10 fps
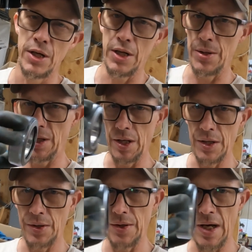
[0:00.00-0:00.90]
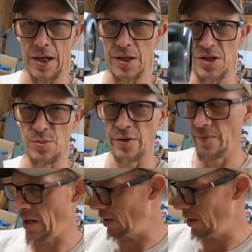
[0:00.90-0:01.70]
and then that gets moved by